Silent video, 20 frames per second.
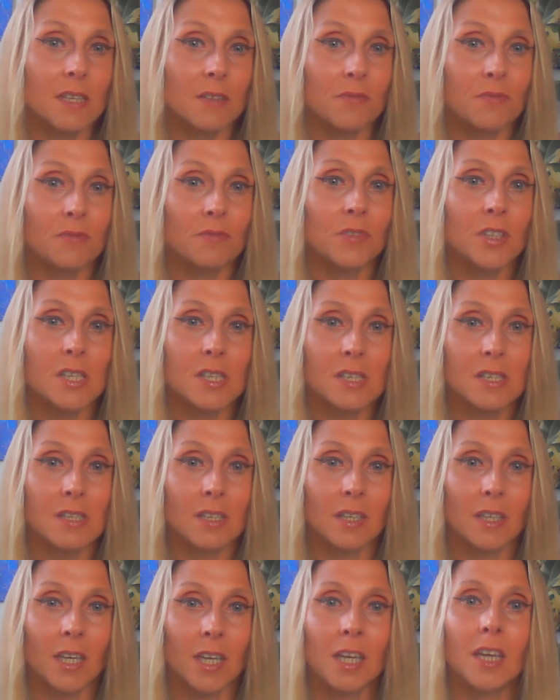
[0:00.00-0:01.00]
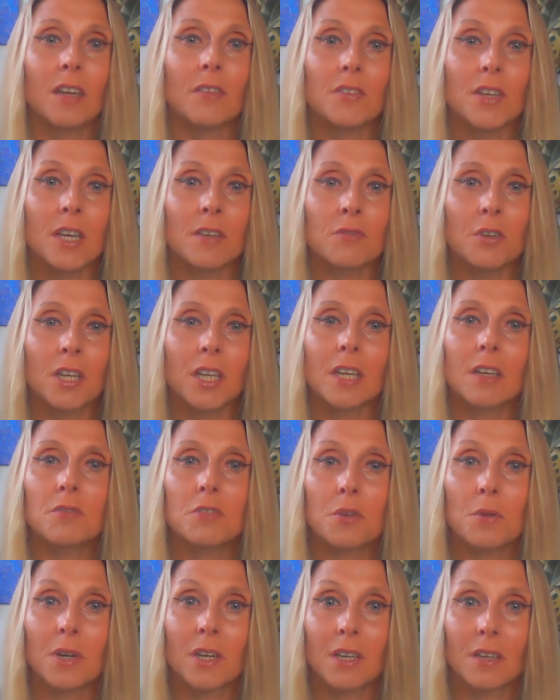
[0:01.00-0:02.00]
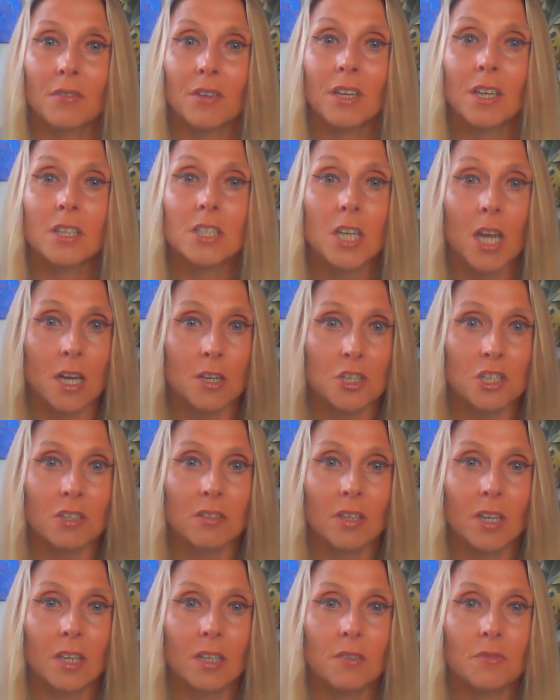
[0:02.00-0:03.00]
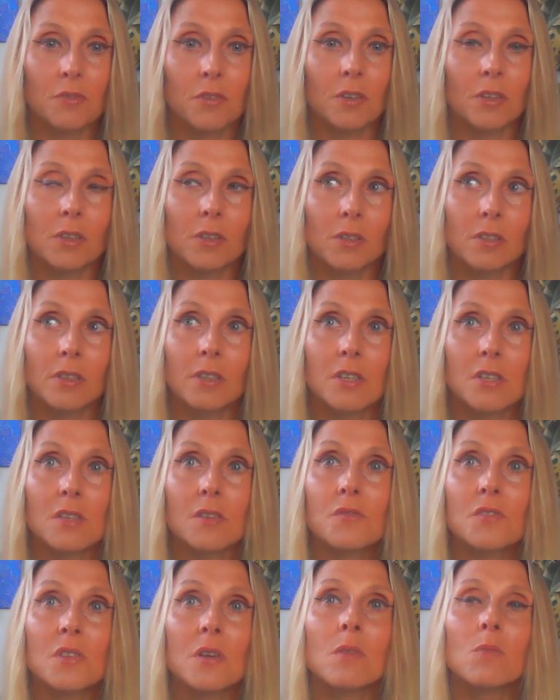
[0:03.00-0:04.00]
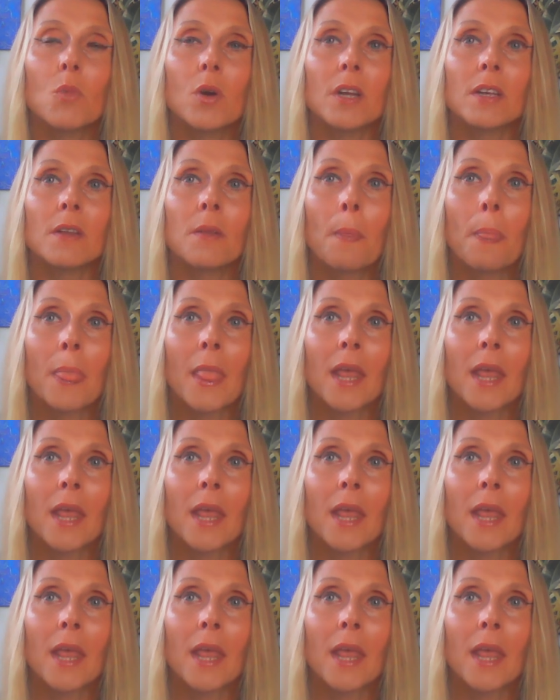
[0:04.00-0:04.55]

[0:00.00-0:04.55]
If this gift, every gift you are giving intentionally for the goodness of someone,